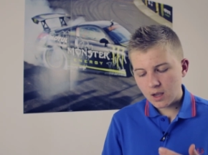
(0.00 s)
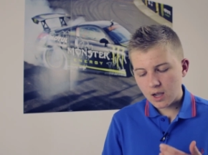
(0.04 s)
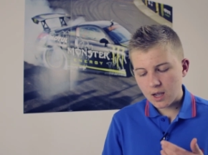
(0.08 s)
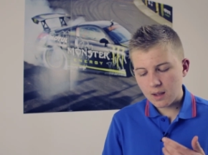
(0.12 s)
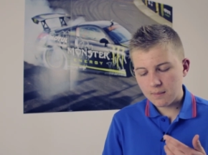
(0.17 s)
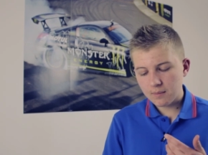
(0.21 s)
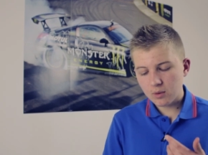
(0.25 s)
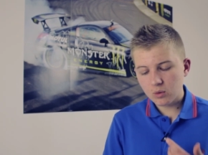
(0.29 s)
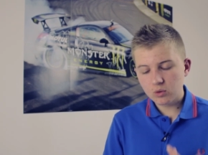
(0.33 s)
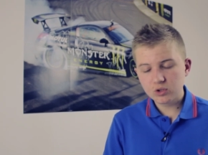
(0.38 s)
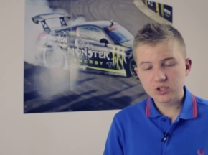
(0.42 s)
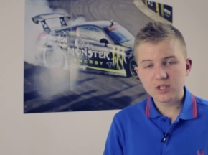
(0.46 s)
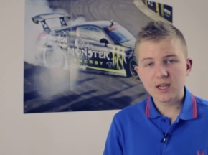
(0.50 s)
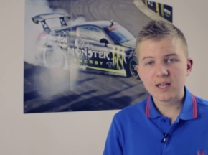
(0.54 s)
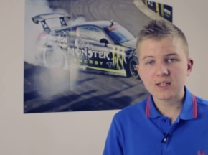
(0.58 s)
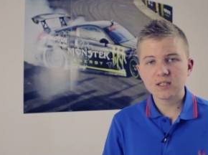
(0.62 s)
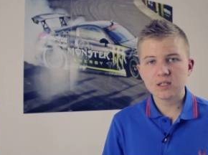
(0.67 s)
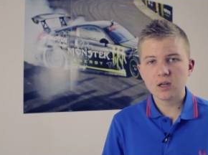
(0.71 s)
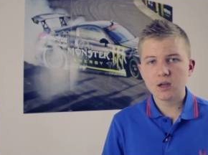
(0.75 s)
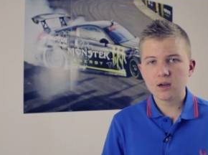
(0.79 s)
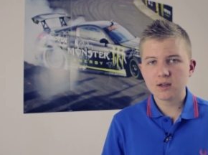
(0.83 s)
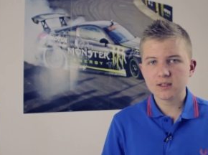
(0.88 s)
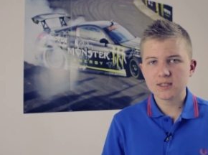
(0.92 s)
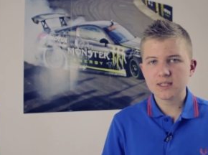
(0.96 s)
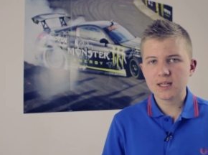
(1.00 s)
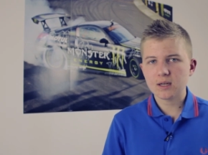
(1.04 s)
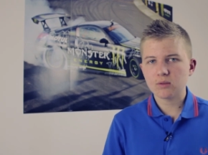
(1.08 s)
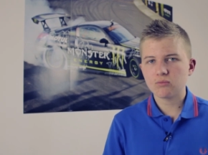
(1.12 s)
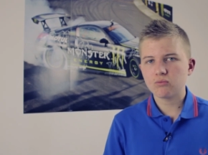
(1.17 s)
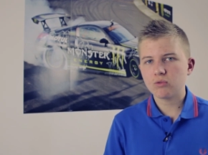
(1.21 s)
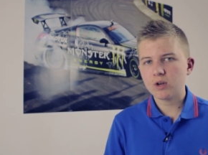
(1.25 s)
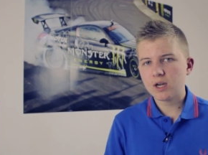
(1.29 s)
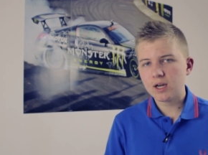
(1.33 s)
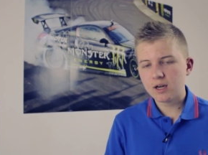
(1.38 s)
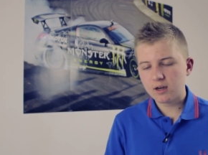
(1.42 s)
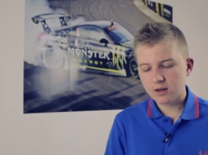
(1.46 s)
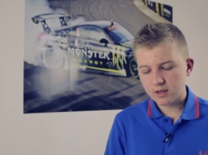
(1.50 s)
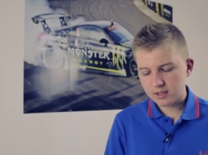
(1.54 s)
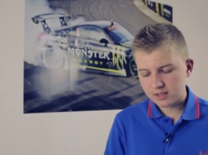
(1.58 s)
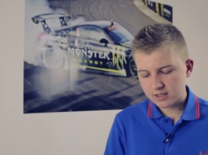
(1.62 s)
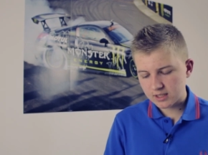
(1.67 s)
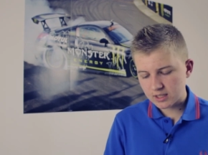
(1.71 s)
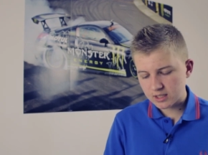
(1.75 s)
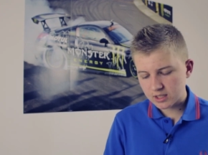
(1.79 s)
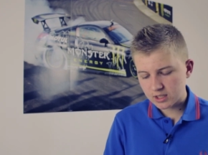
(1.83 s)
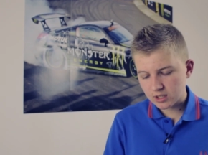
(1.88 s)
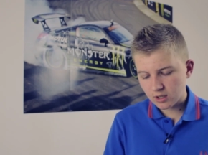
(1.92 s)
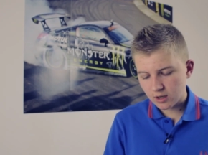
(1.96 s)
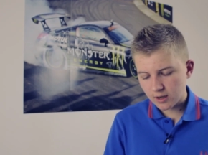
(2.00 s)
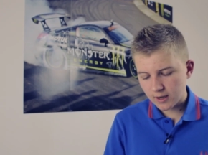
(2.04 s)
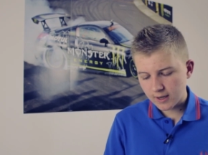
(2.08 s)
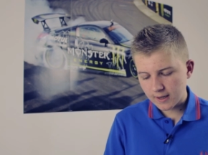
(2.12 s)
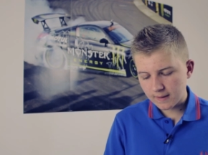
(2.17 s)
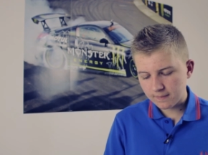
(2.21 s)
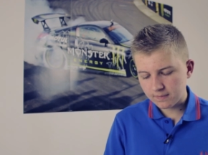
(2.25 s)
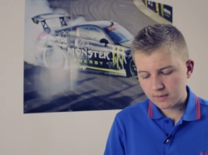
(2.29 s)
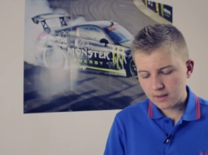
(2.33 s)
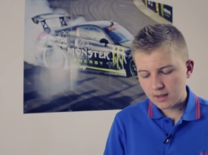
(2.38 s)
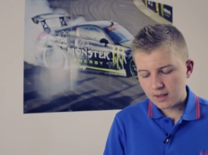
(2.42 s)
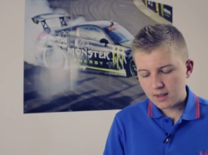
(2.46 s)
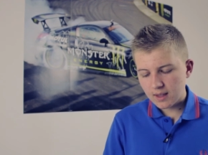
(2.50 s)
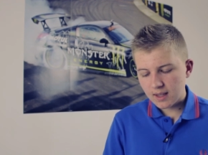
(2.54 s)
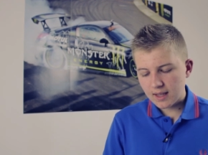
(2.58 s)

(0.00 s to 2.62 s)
It also has, like I said, a really nice design,